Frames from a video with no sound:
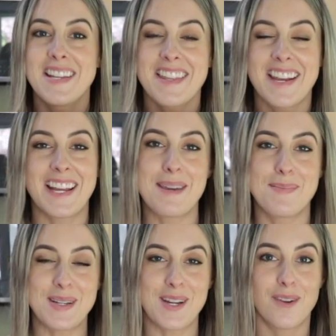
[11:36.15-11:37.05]
that I keep
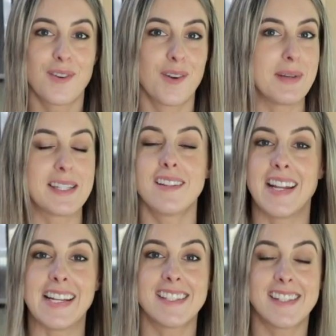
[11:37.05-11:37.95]
in here for
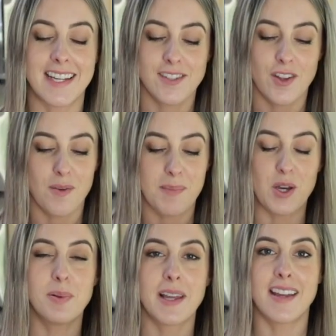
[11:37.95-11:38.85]
miscellaneous things on our meal
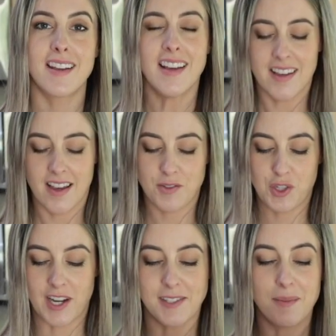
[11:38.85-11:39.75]
plan. I've just
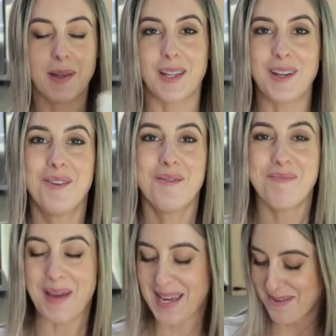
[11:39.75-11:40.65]
got some like little
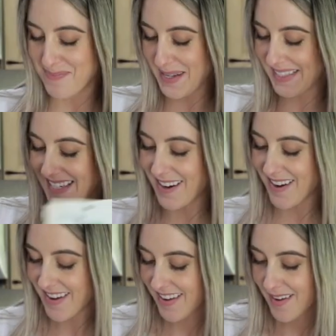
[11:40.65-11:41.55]
bacon bits in here.